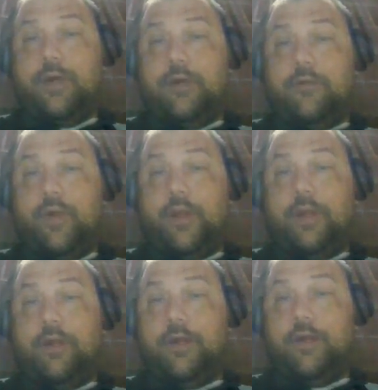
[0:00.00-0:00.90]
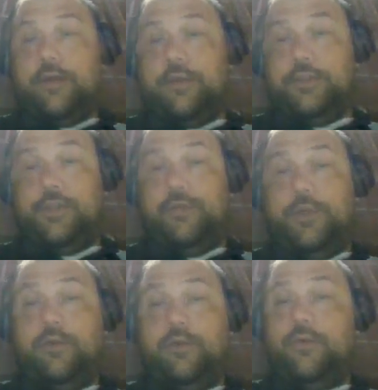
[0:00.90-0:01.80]
running the
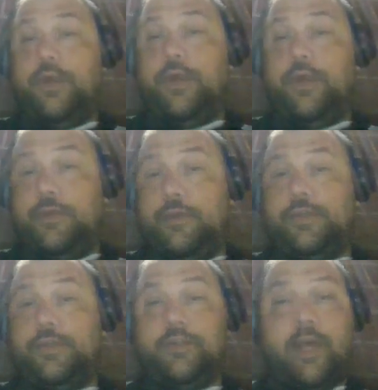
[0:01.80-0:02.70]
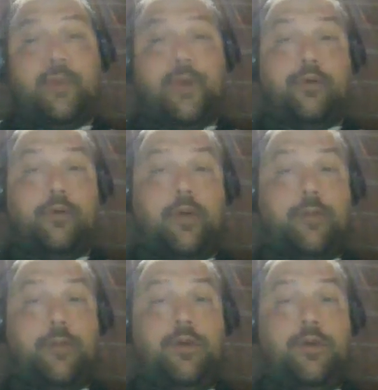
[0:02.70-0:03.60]
GPU and this chatbot
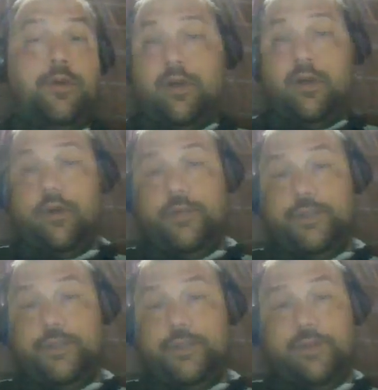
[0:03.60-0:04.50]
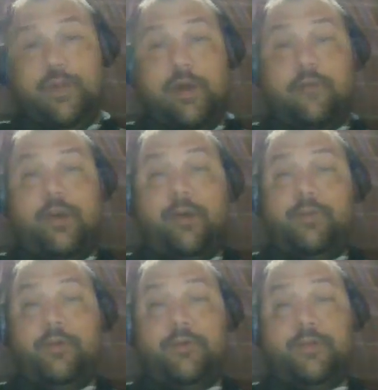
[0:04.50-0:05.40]
program, which is also not every computer.